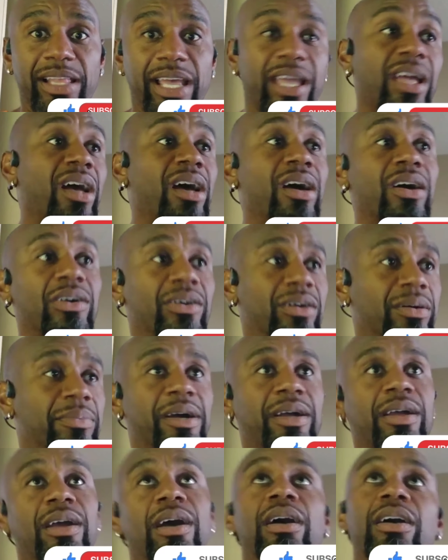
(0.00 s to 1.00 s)
Like, oh,
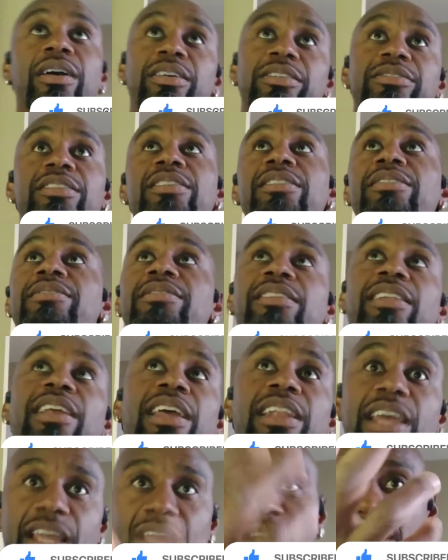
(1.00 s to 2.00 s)
my car is this and
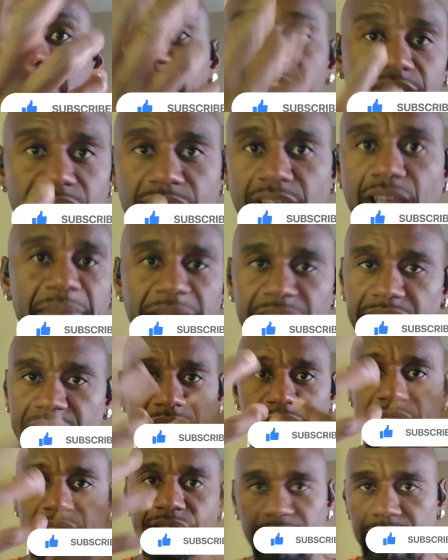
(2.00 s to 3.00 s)
that car is still coming,
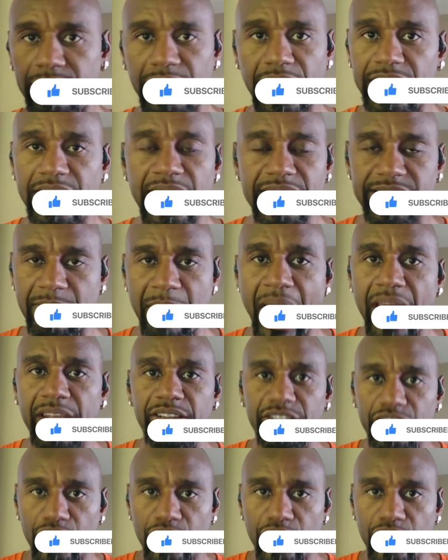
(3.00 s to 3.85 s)
and it doesn't matter.